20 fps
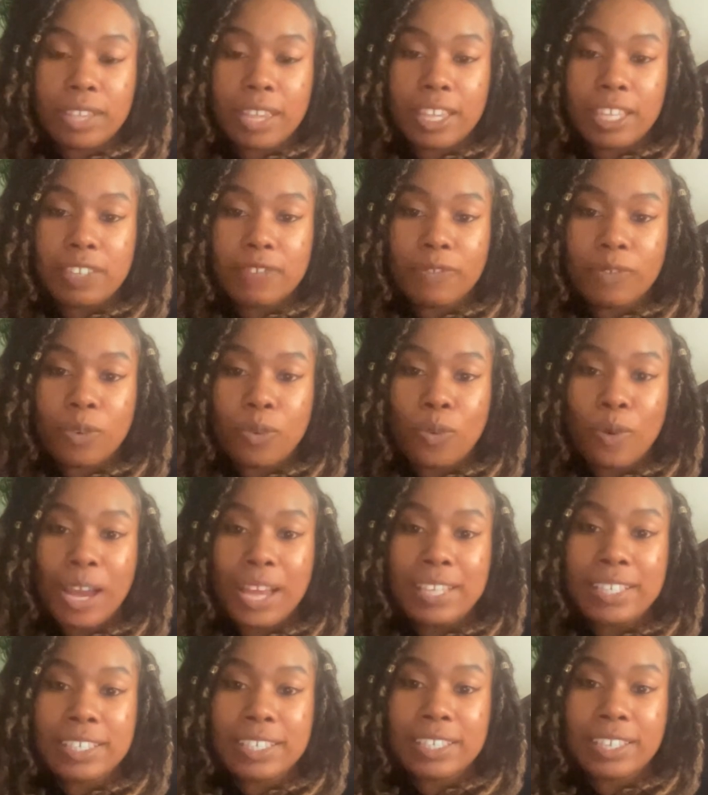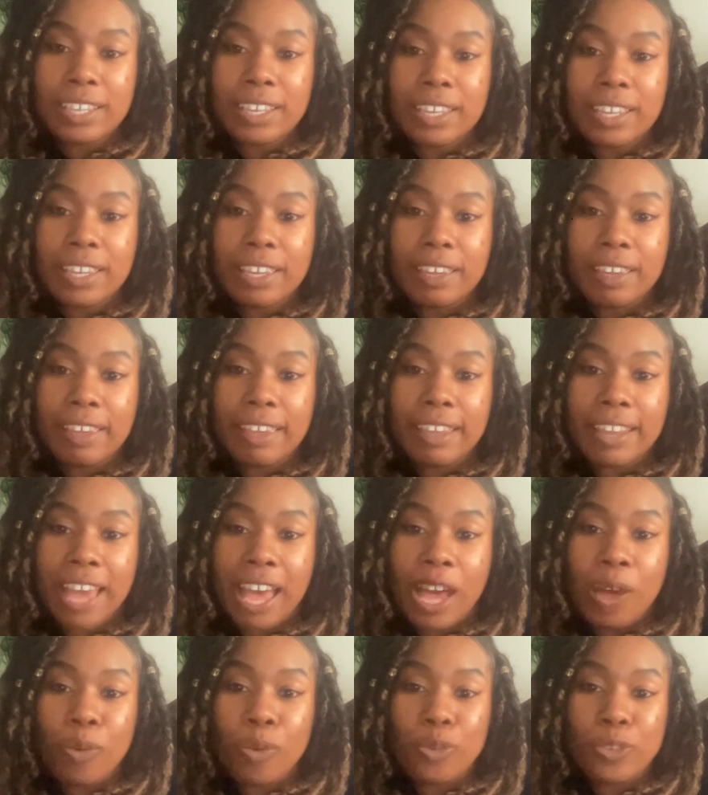Thanks for watching, and
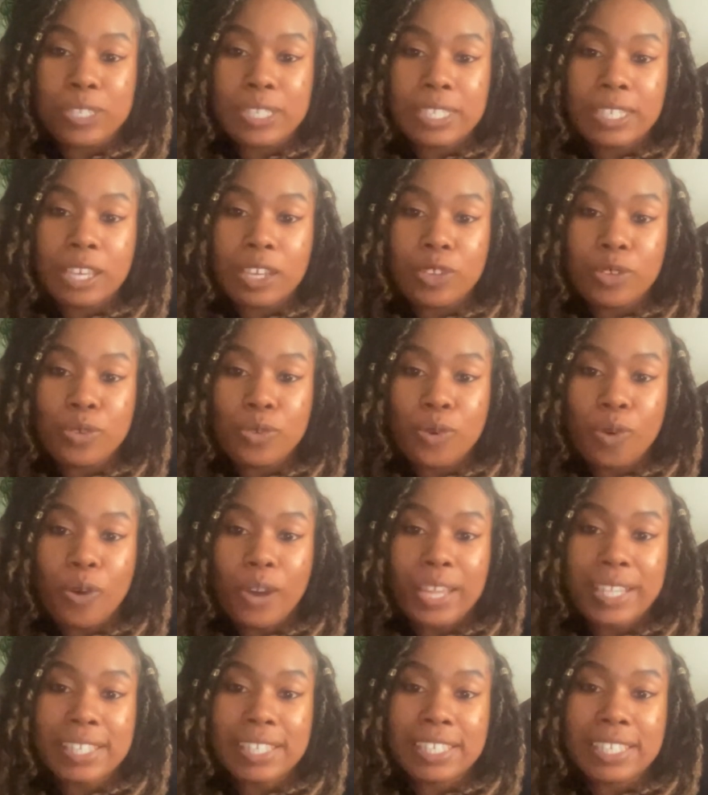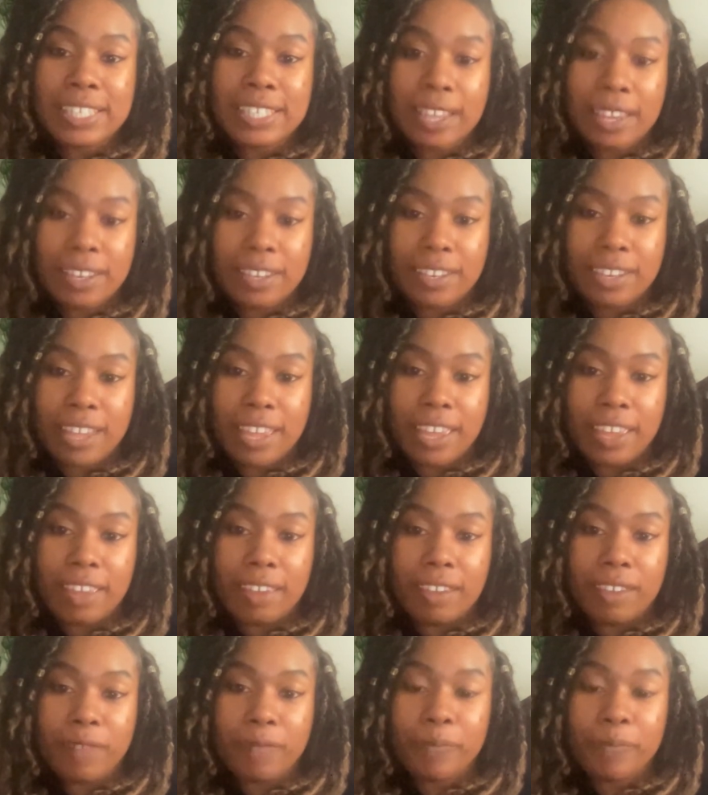I will see you on Sunday.